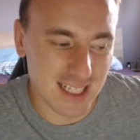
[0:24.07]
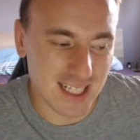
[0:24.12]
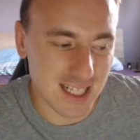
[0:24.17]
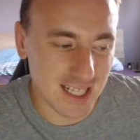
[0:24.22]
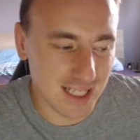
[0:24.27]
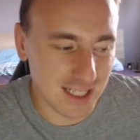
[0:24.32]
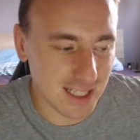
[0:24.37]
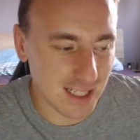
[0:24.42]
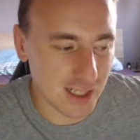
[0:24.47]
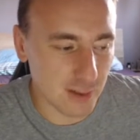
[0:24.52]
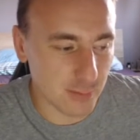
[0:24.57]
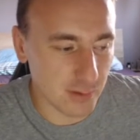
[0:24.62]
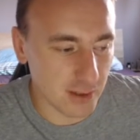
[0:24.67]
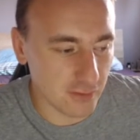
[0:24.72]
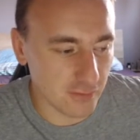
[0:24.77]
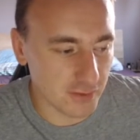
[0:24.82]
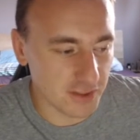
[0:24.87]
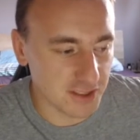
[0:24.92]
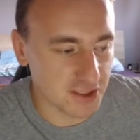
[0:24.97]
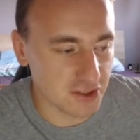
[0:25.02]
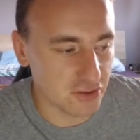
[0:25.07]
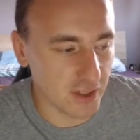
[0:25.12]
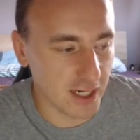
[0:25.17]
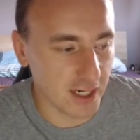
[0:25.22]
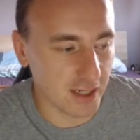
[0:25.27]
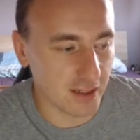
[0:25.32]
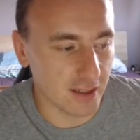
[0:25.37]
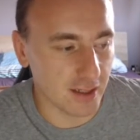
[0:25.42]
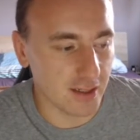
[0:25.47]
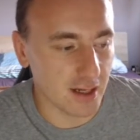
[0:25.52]
a little bit of a
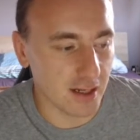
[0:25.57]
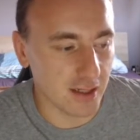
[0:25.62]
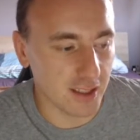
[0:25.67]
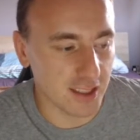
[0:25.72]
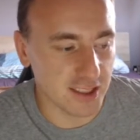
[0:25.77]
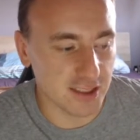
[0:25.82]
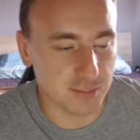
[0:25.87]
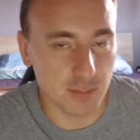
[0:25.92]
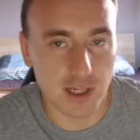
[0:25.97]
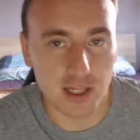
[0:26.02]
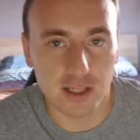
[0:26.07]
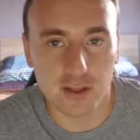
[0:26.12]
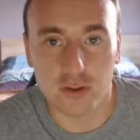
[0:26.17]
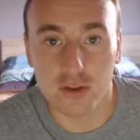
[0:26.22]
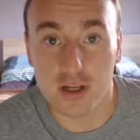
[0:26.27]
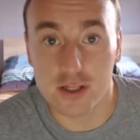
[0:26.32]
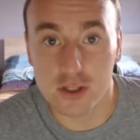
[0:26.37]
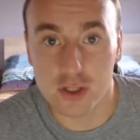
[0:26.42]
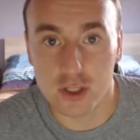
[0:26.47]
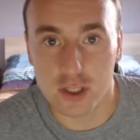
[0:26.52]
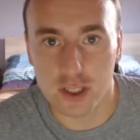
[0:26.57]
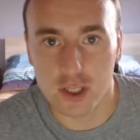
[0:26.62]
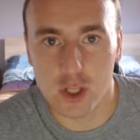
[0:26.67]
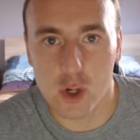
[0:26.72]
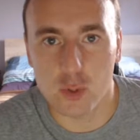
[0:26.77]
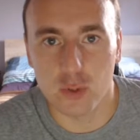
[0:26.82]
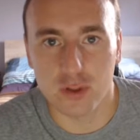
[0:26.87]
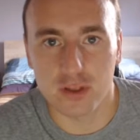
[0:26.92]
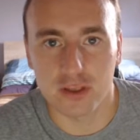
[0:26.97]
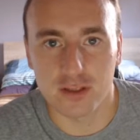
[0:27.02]
strain in Anand's plan to actually
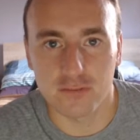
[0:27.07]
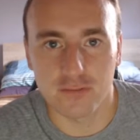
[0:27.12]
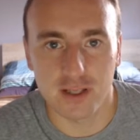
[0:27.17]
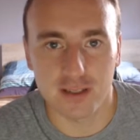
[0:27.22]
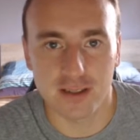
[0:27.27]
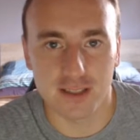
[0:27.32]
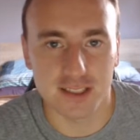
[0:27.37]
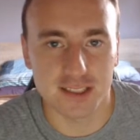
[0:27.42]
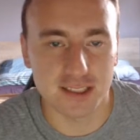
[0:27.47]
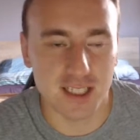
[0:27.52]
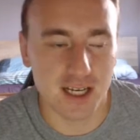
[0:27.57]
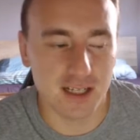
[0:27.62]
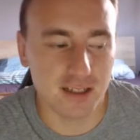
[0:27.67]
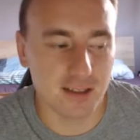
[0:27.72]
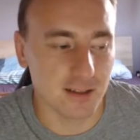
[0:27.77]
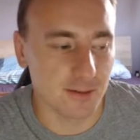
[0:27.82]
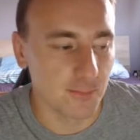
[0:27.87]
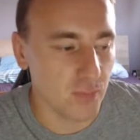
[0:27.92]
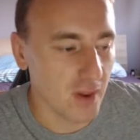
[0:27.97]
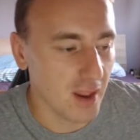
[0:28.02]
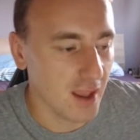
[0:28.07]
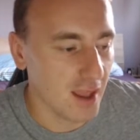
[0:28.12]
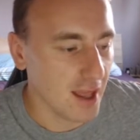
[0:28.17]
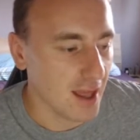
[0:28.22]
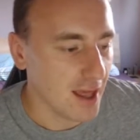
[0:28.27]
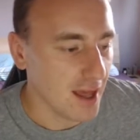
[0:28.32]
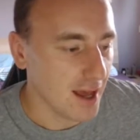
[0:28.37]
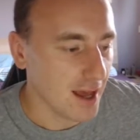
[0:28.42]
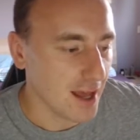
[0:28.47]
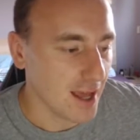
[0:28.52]
go and defend his title.
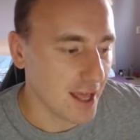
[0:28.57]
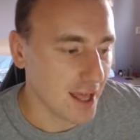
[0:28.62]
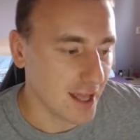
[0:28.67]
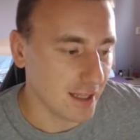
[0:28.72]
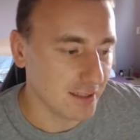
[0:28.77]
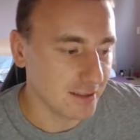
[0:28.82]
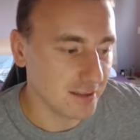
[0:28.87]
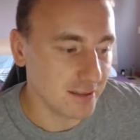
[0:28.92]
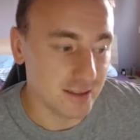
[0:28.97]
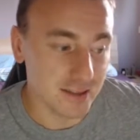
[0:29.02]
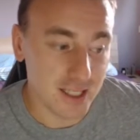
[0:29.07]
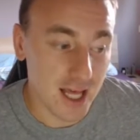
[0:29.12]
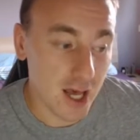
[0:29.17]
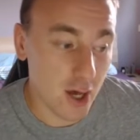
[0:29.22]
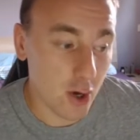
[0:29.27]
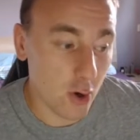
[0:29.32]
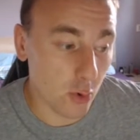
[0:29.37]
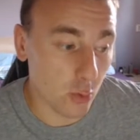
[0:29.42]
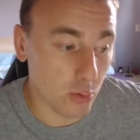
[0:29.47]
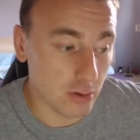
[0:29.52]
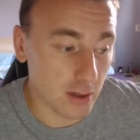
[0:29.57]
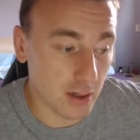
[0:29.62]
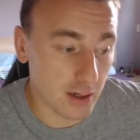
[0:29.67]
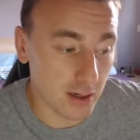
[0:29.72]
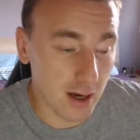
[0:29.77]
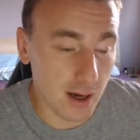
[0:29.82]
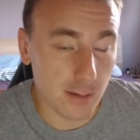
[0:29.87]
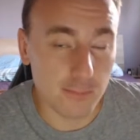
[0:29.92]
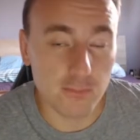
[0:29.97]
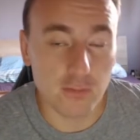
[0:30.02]
And now we
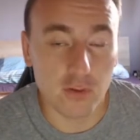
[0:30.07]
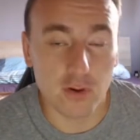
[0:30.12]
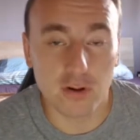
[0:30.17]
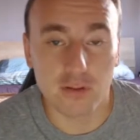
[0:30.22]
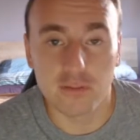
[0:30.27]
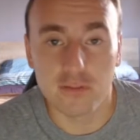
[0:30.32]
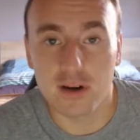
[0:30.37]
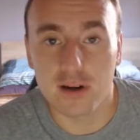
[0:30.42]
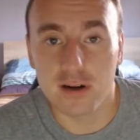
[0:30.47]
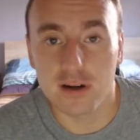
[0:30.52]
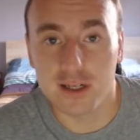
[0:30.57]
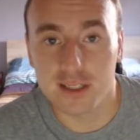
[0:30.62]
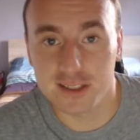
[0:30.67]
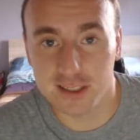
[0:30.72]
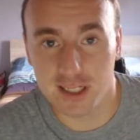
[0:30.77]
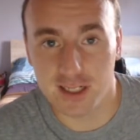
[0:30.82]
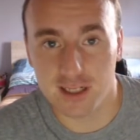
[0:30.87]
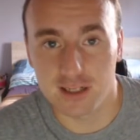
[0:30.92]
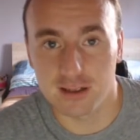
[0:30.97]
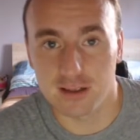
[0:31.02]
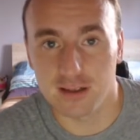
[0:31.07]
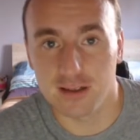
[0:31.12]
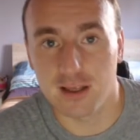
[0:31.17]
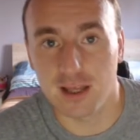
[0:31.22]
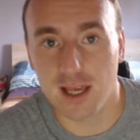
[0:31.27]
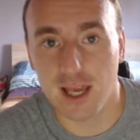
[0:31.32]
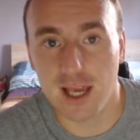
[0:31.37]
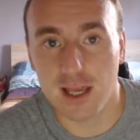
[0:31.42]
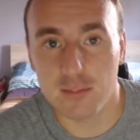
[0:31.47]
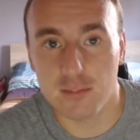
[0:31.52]
are up for a very exciting
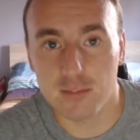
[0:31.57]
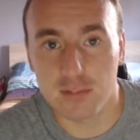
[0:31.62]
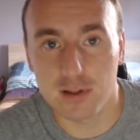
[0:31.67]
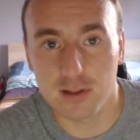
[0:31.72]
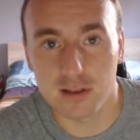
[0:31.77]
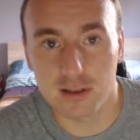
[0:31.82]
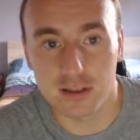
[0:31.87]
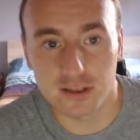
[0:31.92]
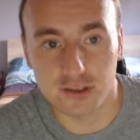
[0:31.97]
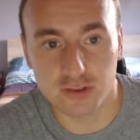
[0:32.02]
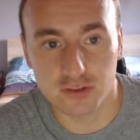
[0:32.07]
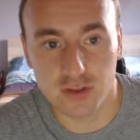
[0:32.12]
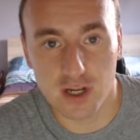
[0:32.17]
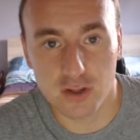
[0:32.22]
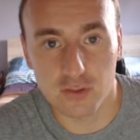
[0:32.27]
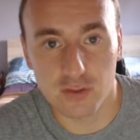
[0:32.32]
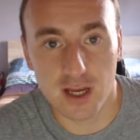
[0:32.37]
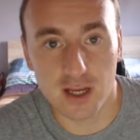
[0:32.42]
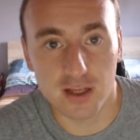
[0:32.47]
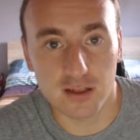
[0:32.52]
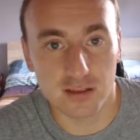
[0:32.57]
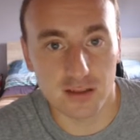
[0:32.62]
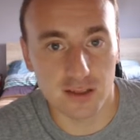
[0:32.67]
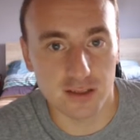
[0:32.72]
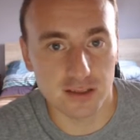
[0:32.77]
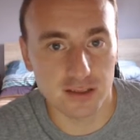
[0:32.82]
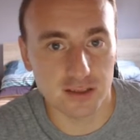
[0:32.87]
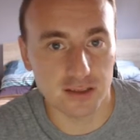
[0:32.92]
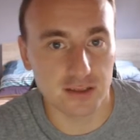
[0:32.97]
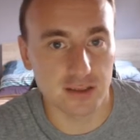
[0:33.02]
game because round 9
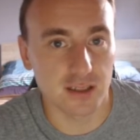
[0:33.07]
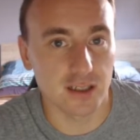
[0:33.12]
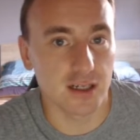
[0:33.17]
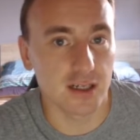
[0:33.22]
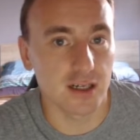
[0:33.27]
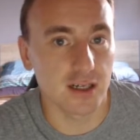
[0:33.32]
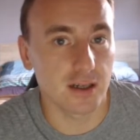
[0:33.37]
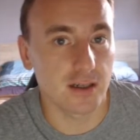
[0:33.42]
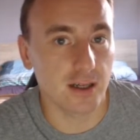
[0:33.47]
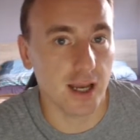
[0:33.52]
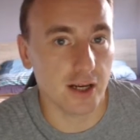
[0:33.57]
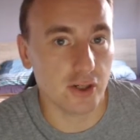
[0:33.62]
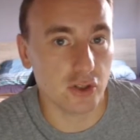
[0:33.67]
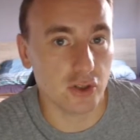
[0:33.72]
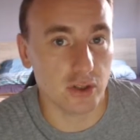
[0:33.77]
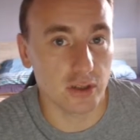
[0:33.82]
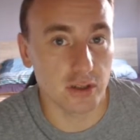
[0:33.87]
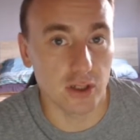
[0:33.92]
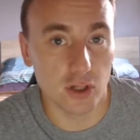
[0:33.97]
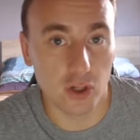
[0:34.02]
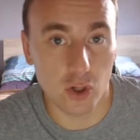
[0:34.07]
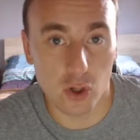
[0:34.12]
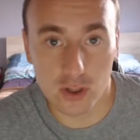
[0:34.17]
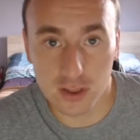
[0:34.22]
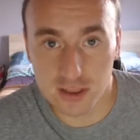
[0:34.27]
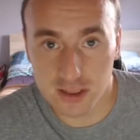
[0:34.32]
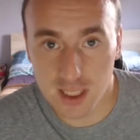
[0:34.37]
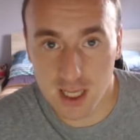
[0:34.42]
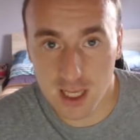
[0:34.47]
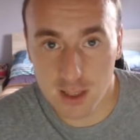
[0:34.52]
is actually the
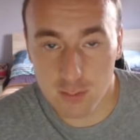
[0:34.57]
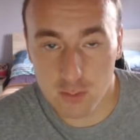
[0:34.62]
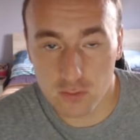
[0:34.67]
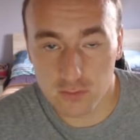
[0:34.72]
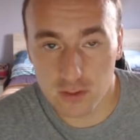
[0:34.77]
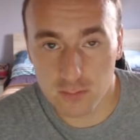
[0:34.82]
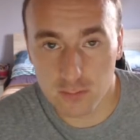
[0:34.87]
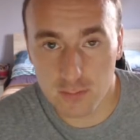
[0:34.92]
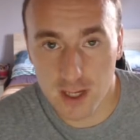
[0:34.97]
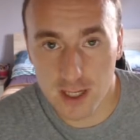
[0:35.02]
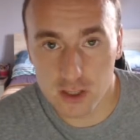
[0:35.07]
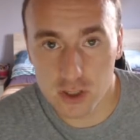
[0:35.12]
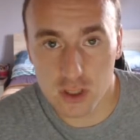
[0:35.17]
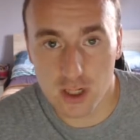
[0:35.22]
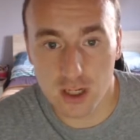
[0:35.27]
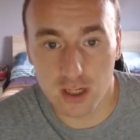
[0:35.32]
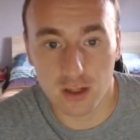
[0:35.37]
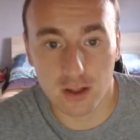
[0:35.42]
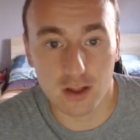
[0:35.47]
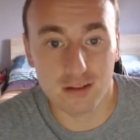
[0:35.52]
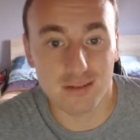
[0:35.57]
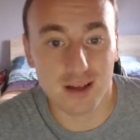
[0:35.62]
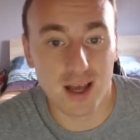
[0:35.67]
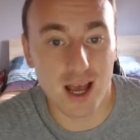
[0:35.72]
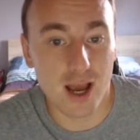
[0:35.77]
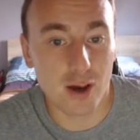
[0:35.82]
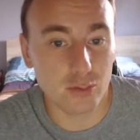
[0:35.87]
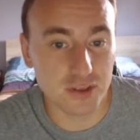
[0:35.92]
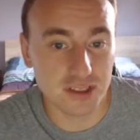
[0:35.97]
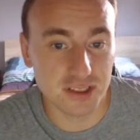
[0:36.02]
longest game of the match and
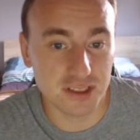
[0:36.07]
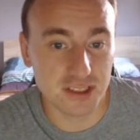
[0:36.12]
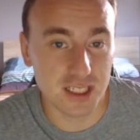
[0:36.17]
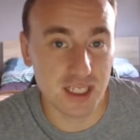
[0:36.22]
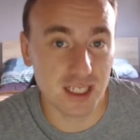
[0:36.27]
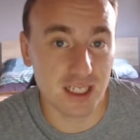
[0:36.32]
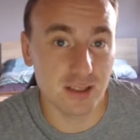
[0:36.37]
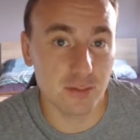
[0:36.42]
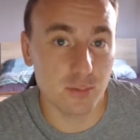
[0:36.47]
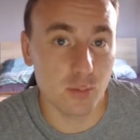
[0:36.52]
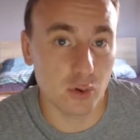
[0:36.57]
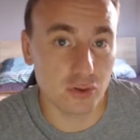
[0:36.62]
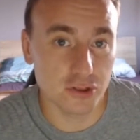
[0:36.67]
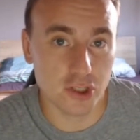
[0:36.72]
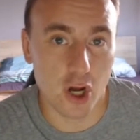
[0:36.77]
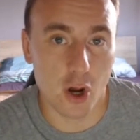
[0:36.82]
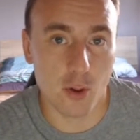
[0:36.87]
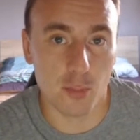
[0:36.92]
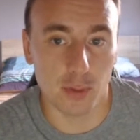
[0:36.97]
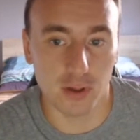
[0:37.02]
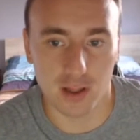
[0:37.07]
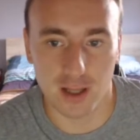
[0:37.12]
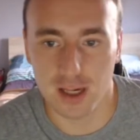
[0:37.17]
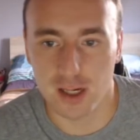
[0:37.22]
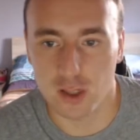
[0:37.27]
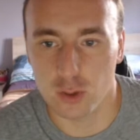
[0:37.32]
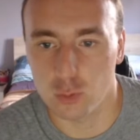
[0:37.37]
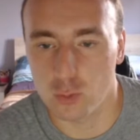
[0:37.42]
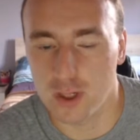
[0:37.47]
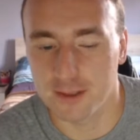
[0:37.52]
I would say the most
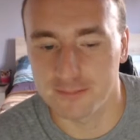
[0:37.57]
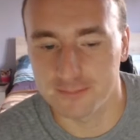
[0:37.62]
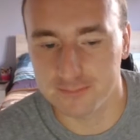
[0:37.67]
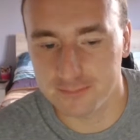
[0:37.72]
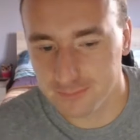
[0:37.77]
complicated one.